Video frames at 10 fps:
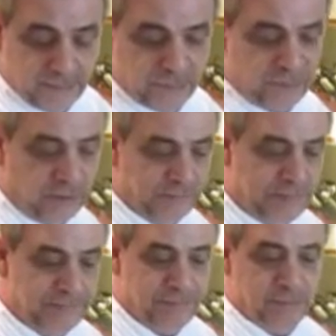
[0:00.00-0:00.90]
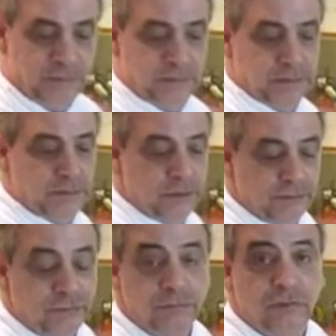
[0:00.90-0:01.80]
Salt and pepper,
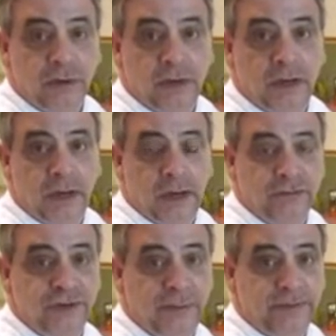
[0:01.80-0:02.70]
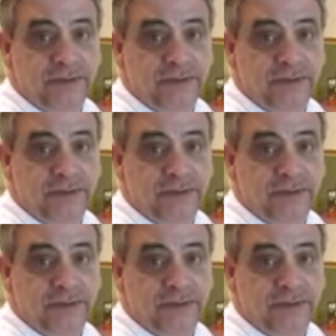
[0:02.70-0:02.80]
some chopped